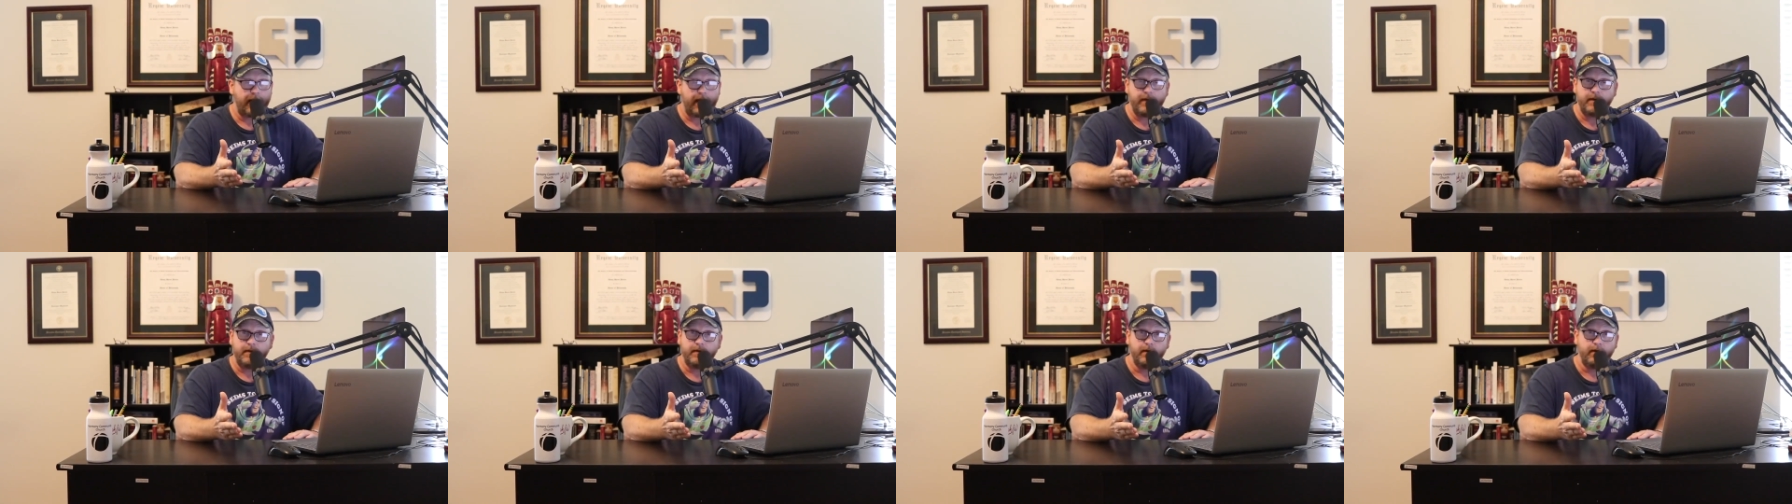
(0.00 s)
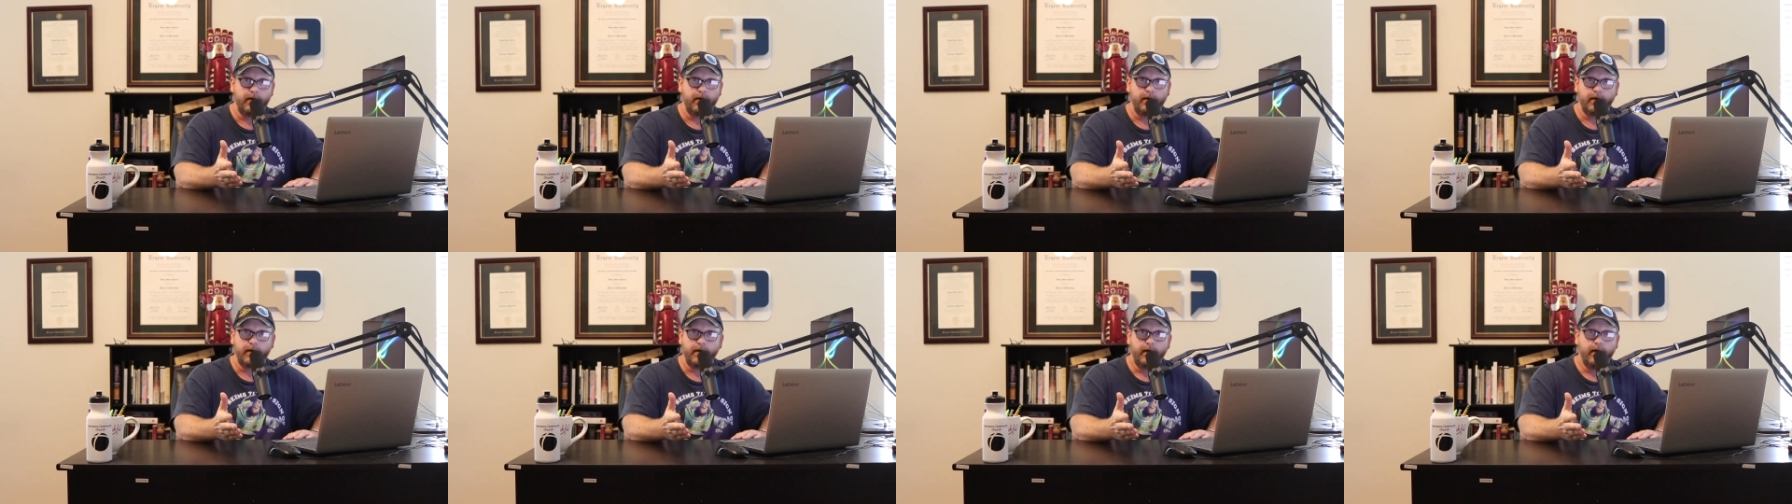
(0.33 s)
hey, you
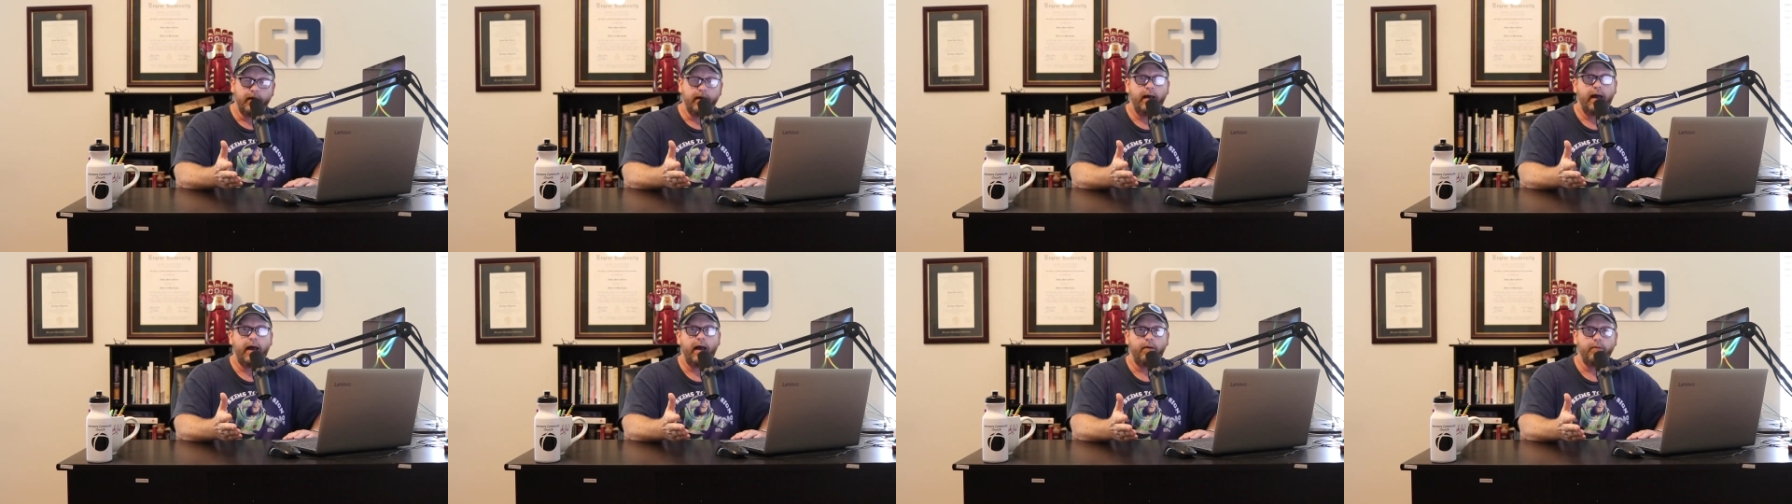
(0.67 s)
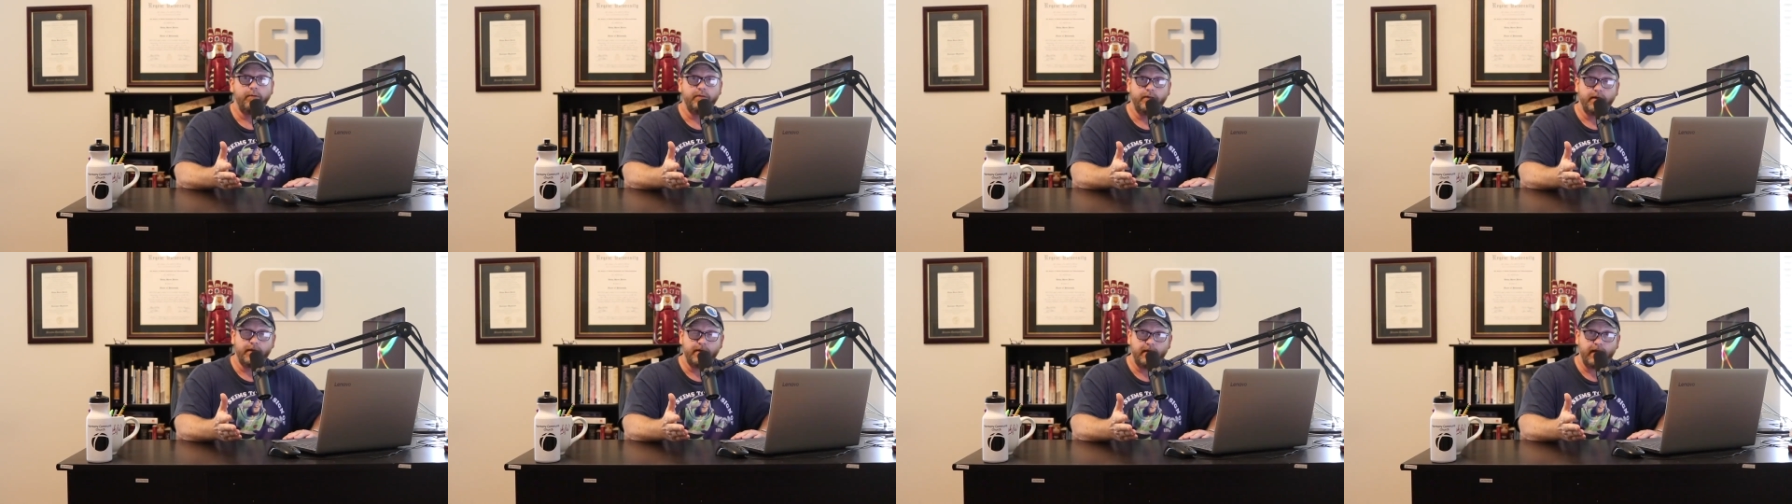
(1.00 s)
look, I
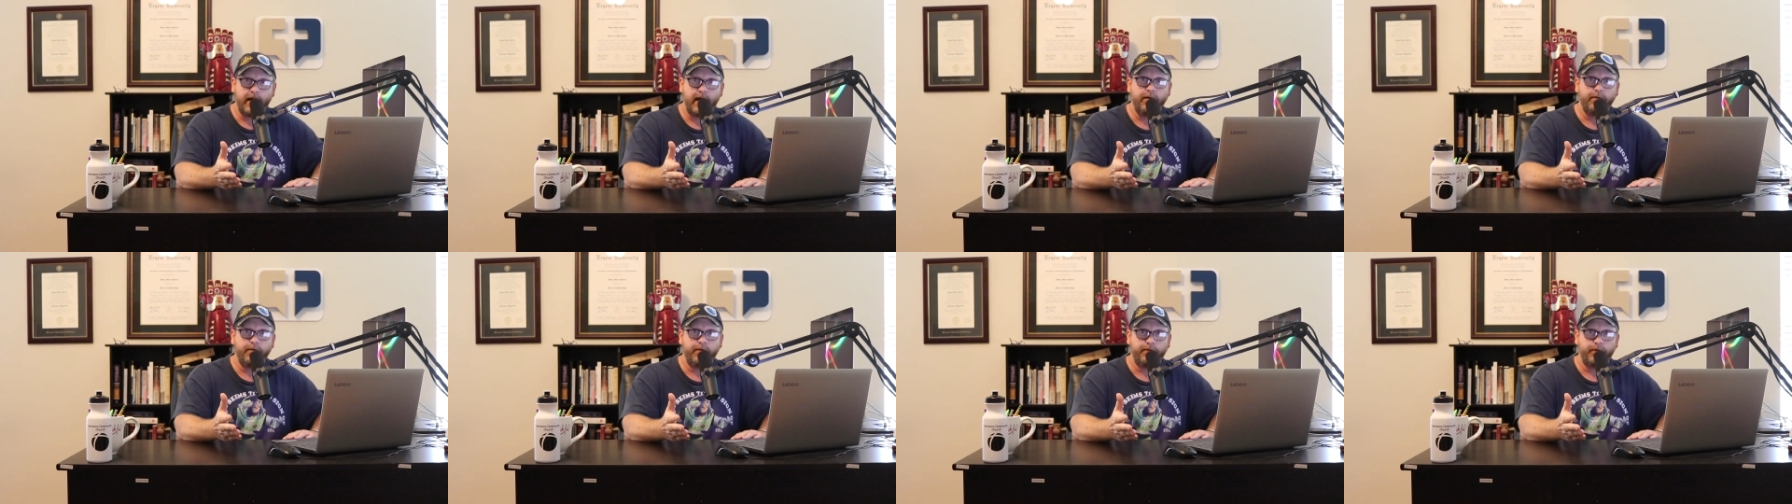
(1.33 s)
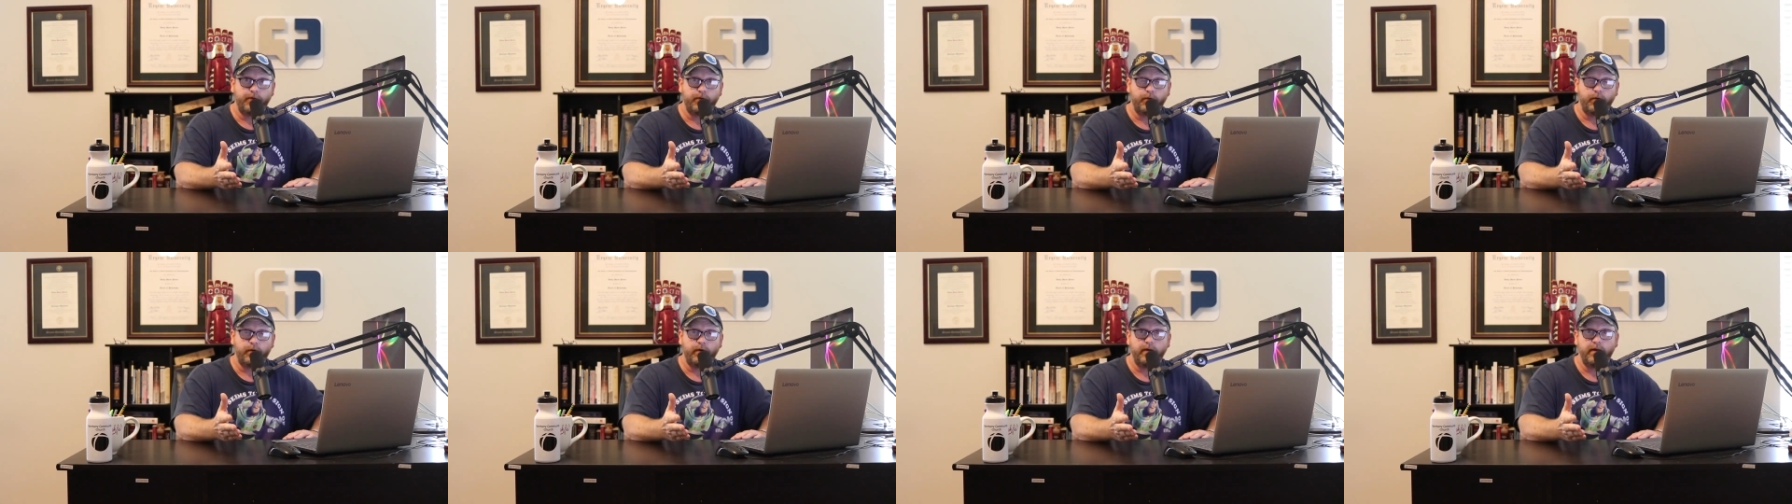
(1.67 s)
was in the Navy
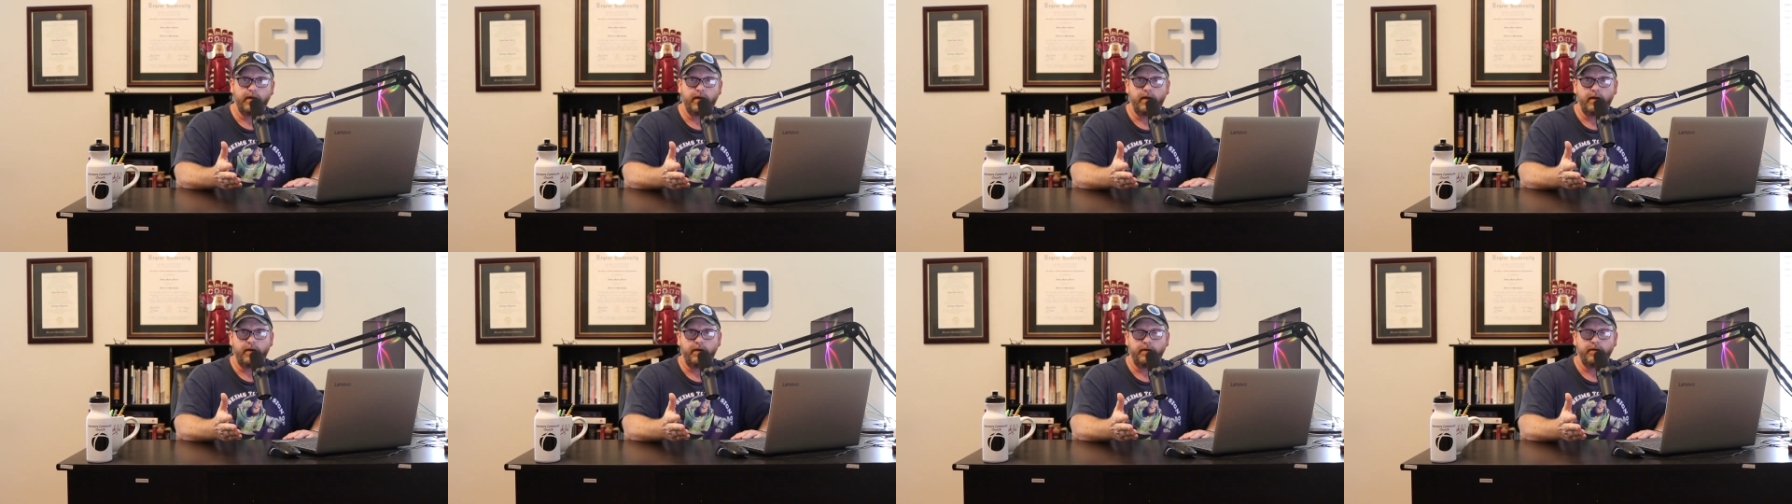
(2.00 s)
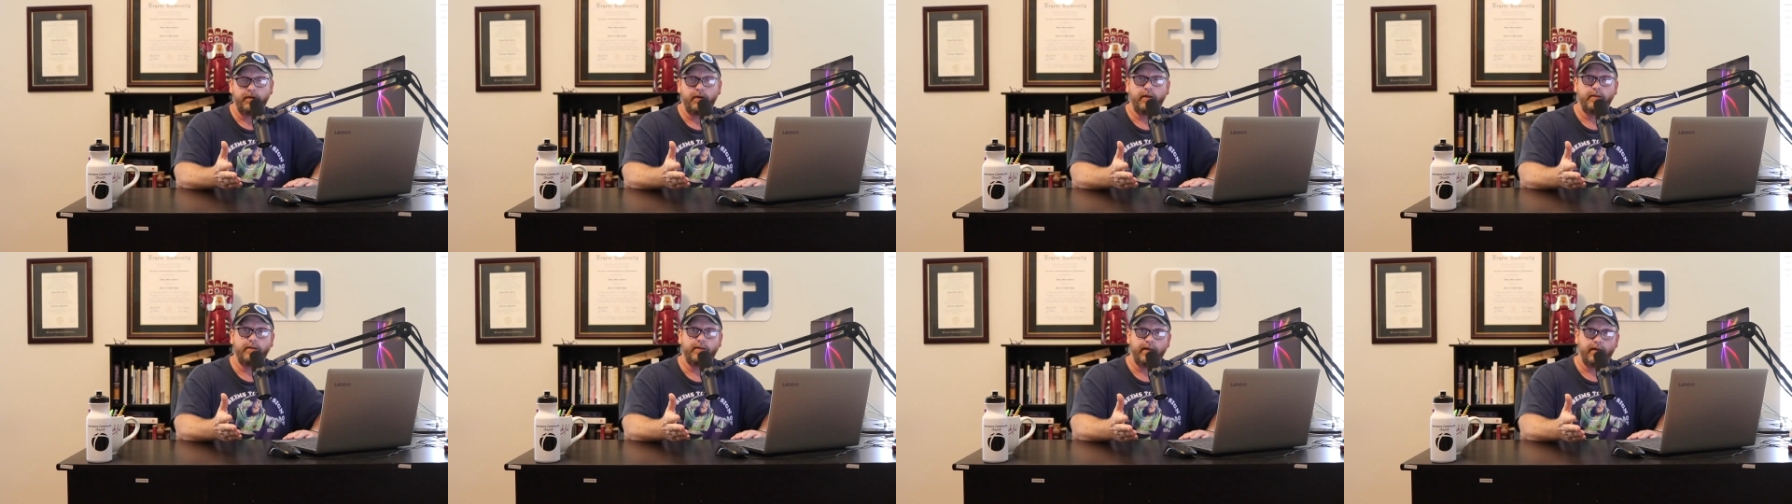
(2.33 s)
for 20 years.